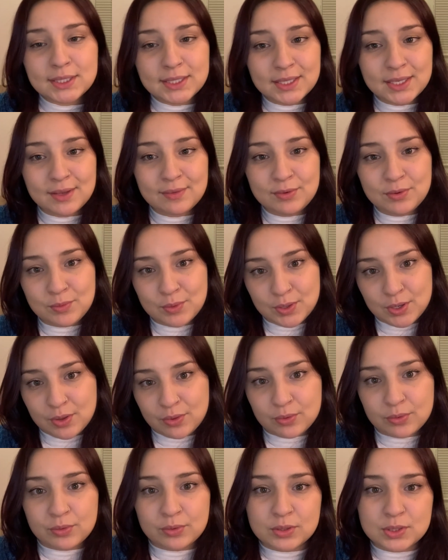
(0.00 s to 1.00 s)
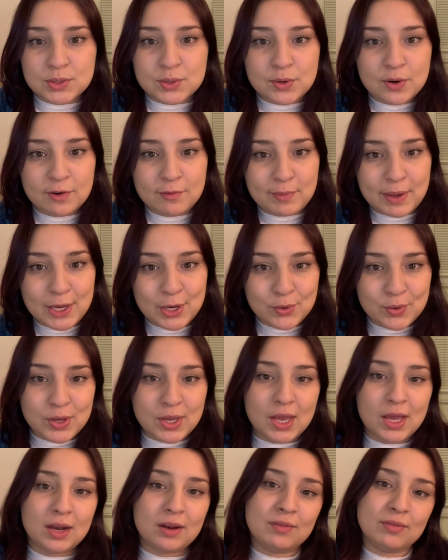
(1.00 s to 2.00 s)
give you another little tour of my
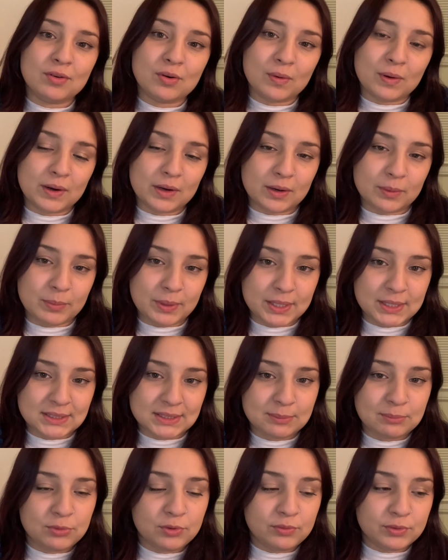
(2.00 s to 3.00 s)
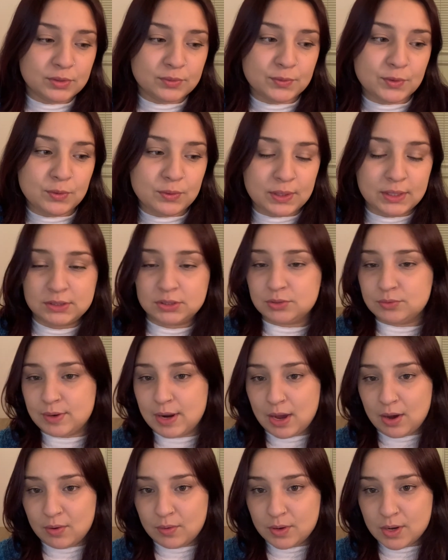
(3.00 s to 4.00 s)
creative corner because I moved a few things
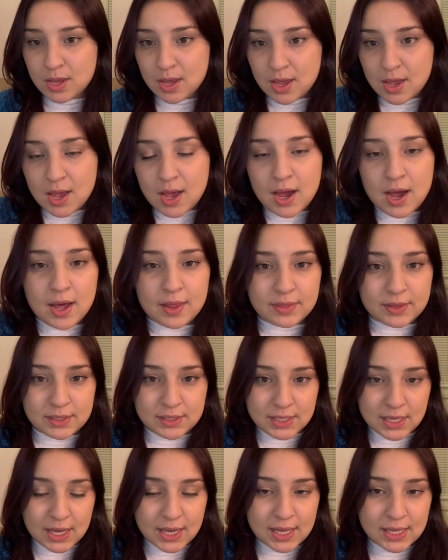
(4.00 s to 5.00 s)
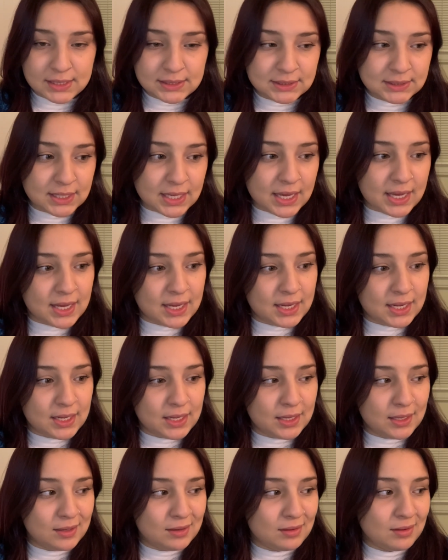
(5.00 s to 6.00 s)
around on the desk,
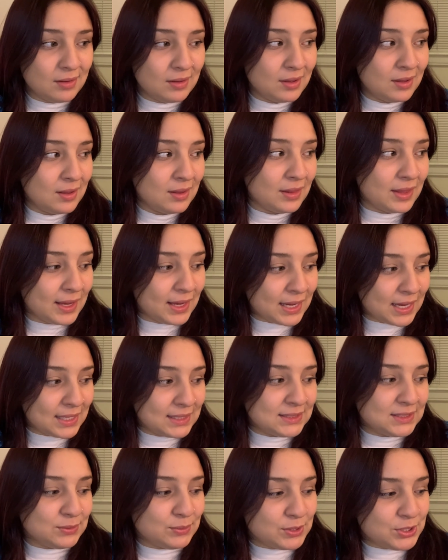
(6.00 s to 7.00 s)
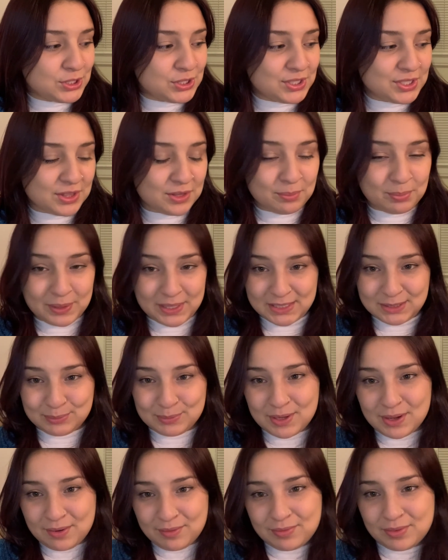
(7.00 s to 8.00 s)
and like I switched the
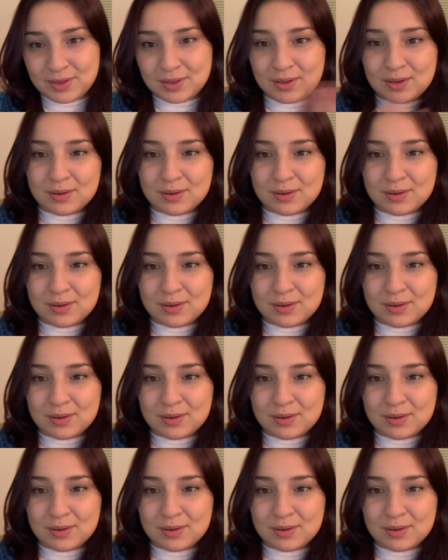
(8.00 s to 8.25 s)
placement of the